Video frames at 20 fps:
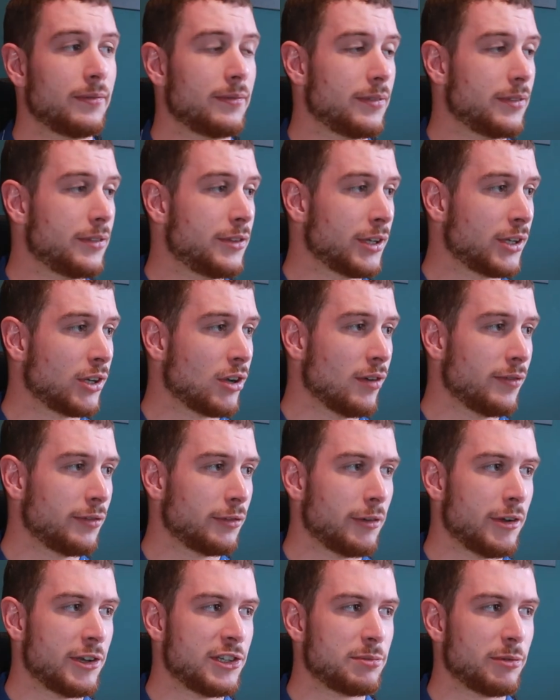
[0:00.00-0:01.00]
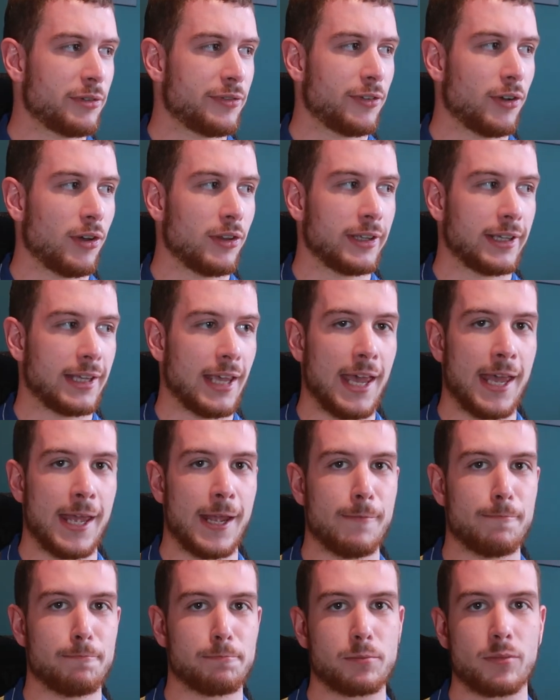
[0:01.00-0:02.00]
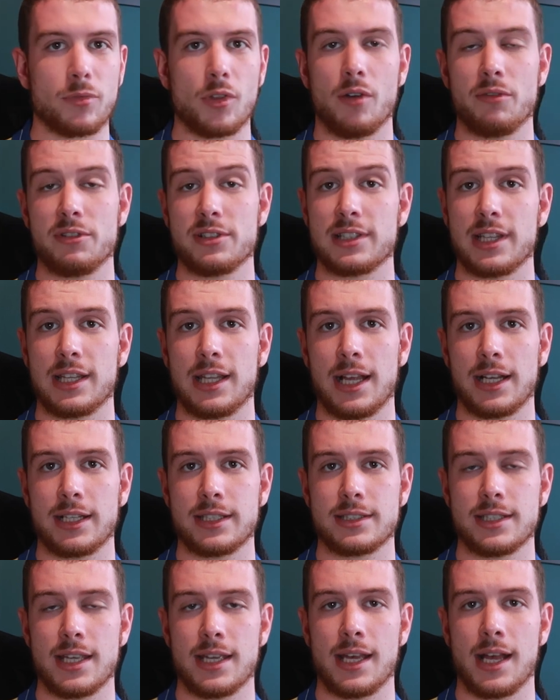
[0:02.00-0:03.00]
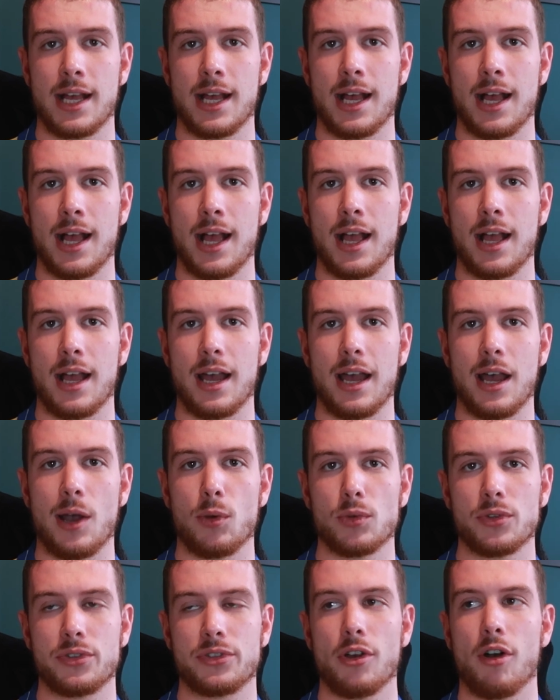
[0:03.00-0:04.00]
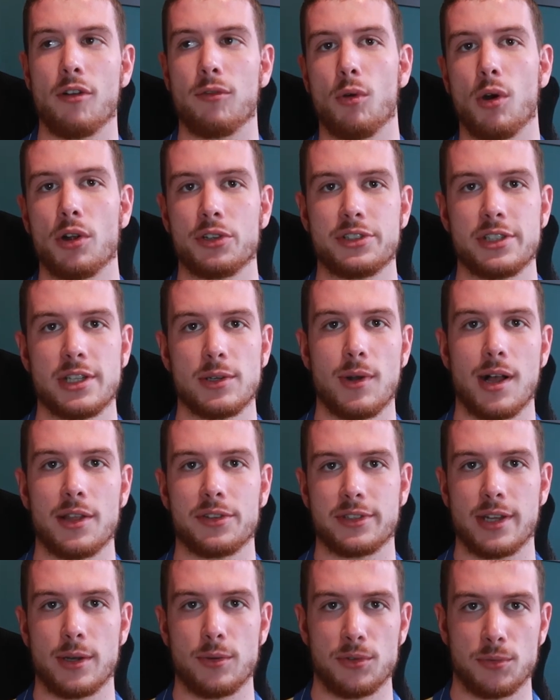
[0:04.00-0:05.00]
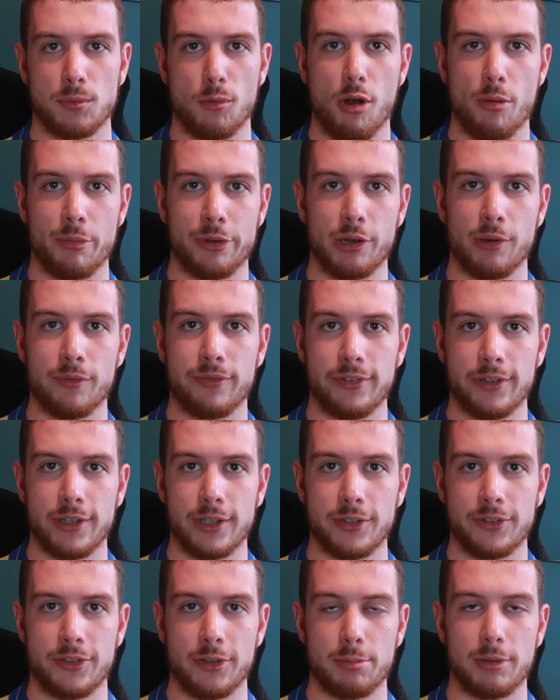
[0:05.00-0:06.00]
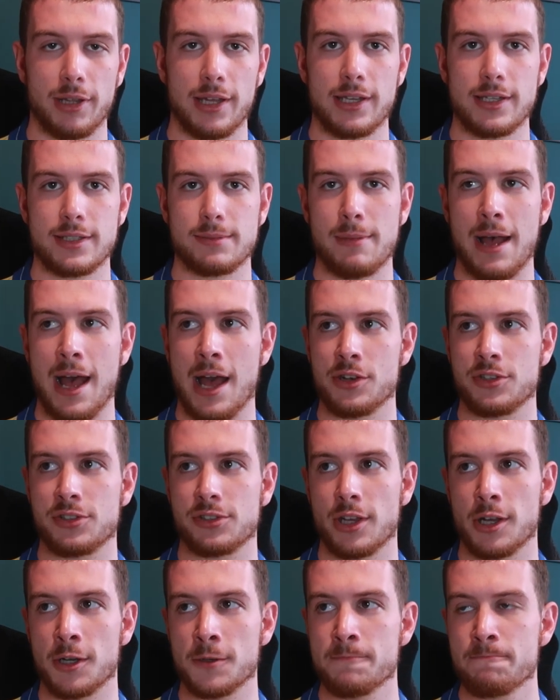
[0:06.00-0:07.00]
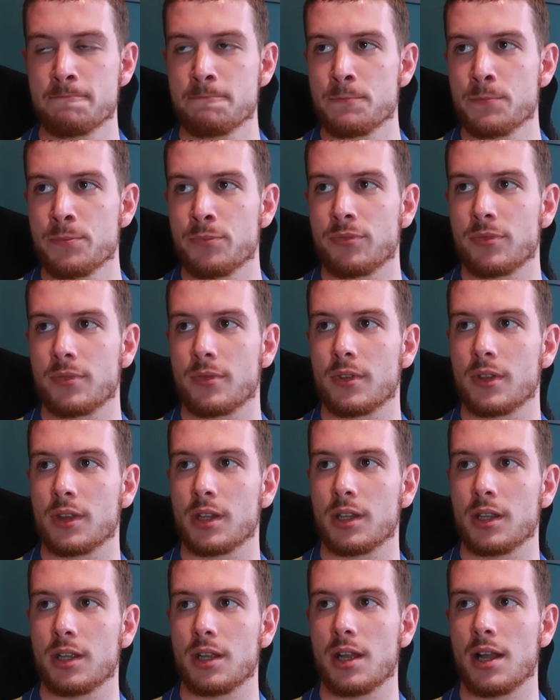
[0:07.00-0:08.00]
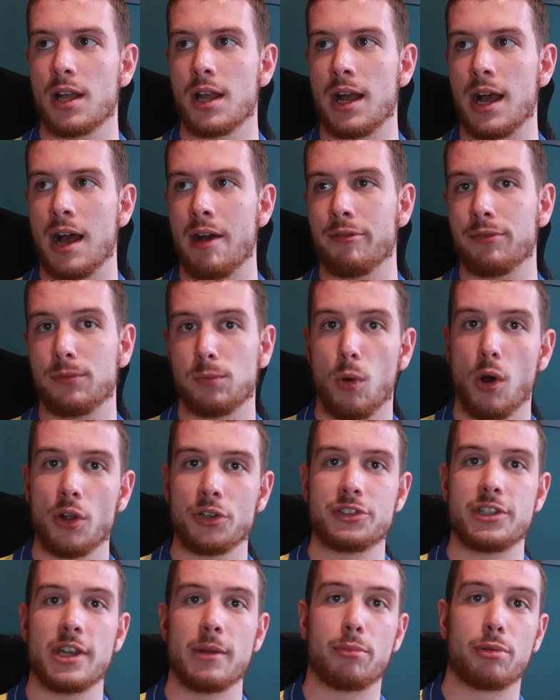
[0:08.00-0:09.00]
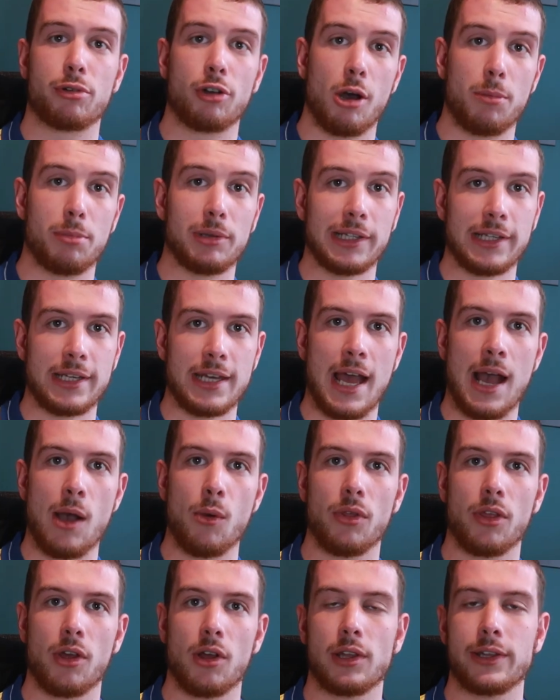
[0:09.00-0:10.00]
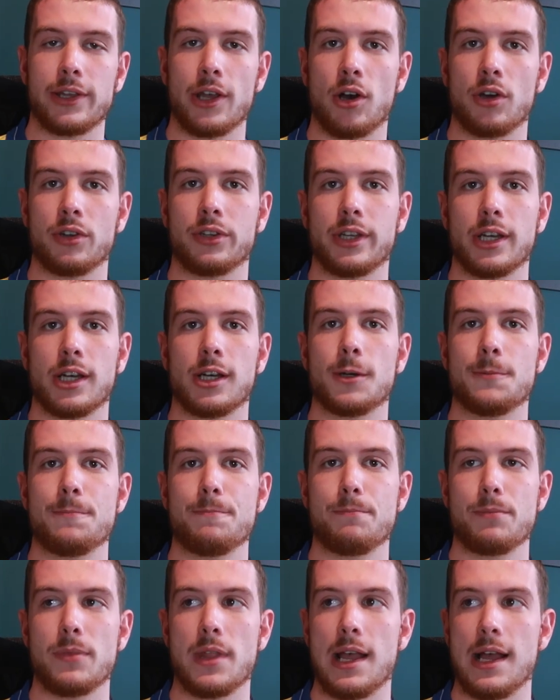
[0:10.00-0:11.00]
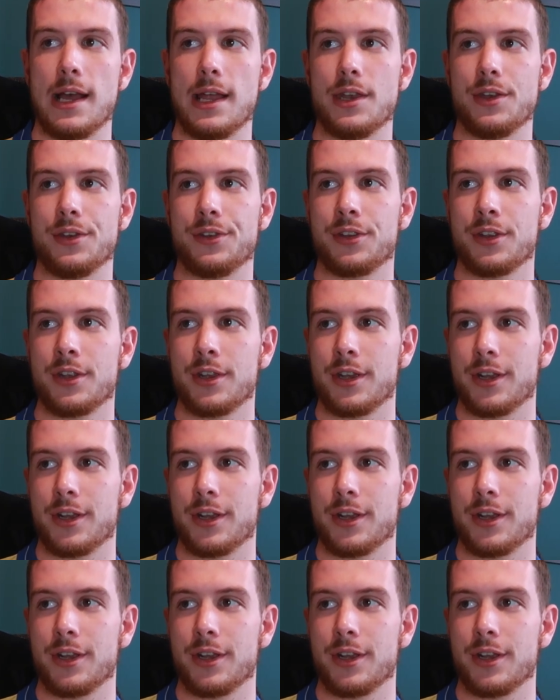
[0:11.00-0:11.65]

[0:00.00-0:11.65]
The coverage before the game, obviously, like I say, I was sort of watching it whilst I was warming up to play this match. So I've watched it properly now with all the audio, and